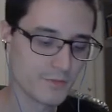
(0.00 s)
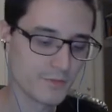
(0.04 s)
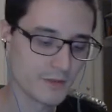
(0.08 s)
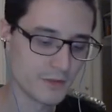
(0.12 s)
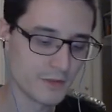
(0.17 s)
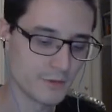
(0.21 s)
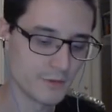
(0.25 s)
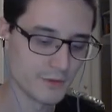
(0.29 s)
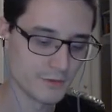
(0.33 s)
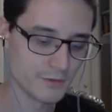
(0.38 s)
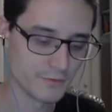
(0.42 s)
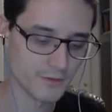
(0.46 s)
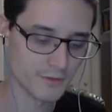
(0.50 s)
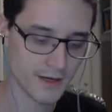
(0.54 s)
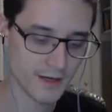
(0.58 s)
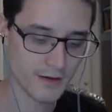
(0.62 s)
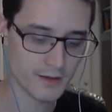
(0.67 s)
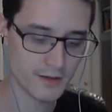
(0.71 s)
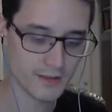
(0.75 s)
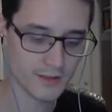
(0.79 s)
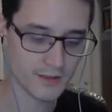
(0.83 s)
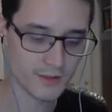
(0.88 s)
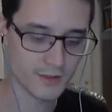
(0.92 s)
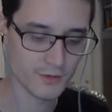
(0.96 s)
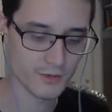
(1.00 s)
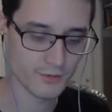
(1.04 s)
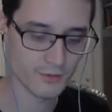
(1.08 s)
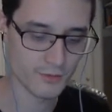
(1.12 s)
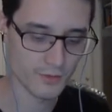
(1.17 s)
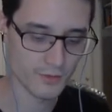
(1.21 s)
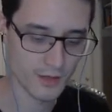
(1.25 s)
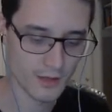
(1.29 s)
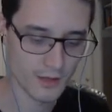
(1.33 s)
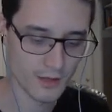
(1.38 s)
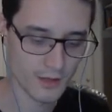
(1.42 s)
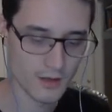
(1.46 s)
You can fire it
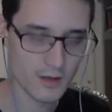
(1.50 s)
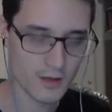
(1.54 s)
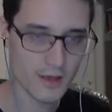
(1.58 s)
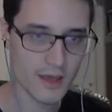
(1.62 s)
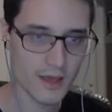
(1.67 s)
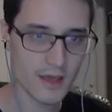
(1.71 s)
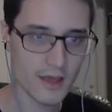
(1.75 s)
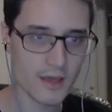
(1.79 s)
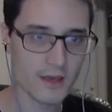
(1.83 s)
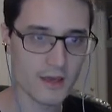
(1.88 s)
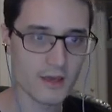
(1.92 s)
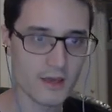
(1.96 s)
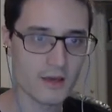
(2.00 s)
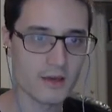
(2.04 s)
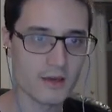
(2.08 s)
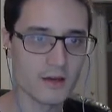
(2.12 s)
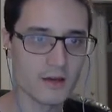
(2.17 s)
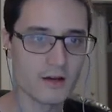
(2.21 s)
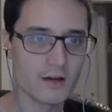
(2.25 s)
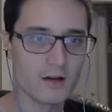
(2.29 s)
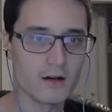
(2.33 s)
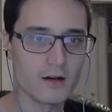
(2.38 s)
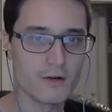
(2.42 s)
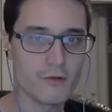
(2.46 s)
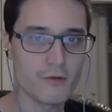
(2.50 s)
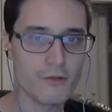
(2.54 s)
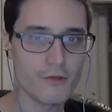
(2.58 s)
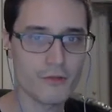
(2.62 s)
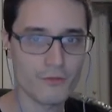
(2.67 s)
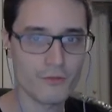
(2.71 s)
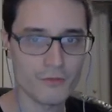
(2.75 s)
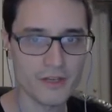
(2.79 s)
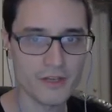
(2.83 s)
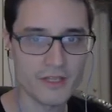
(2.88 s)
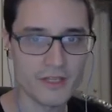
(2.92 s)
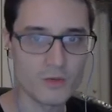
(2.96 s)
into a
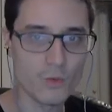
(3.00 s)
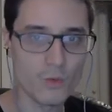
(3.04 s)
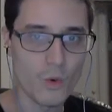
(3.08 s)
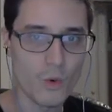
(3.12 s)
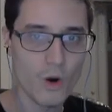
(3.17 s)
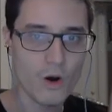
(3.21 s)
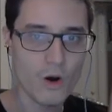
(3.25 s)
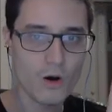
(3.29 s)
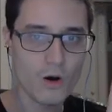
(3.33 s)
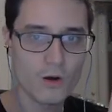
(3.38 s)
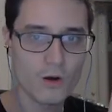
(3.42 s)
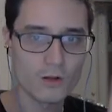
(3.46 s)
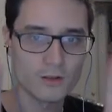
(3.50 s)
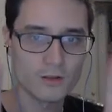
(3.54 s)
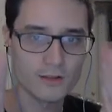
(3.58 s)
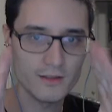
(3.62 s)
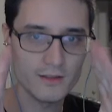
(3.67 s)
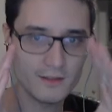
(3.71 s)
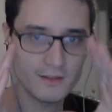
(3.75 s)
3-walled